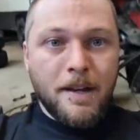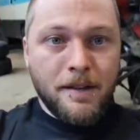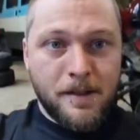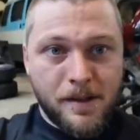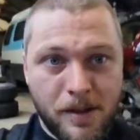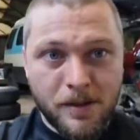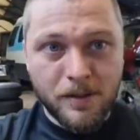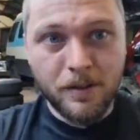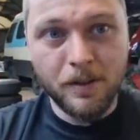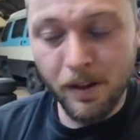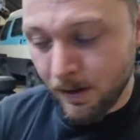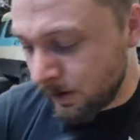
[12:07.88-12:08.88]
is,
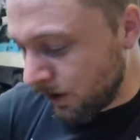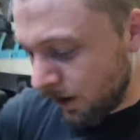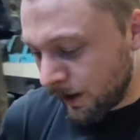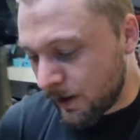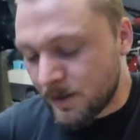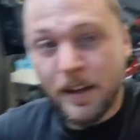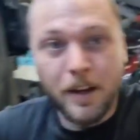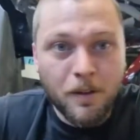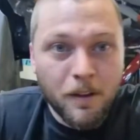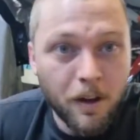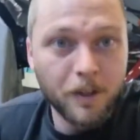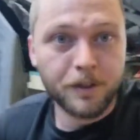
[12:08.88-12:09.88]
like I said on
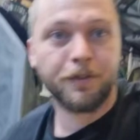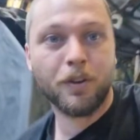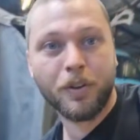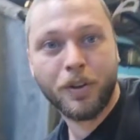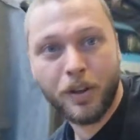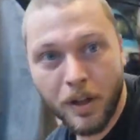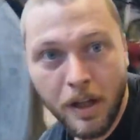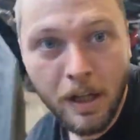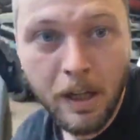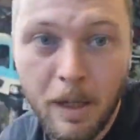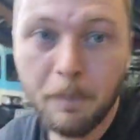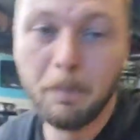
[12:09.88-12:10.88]
the last vlog,
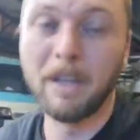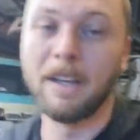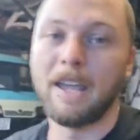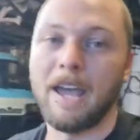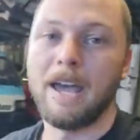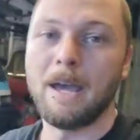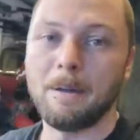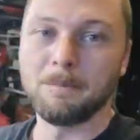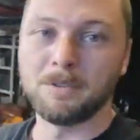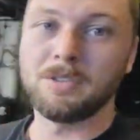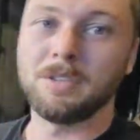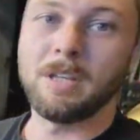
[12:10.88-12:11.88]
bigger
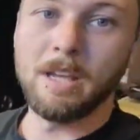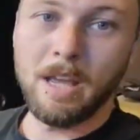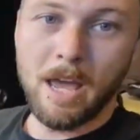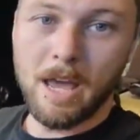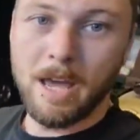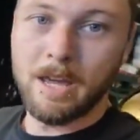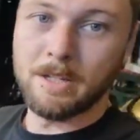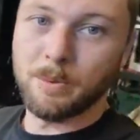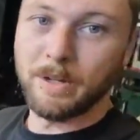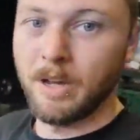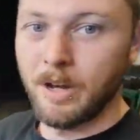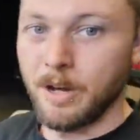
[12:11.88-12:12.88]
cams,
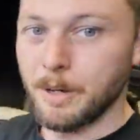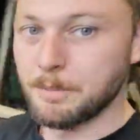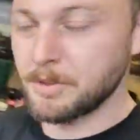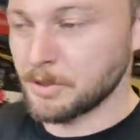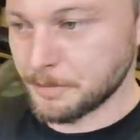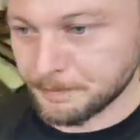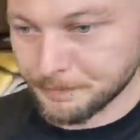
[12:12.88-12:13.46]
twin carbs,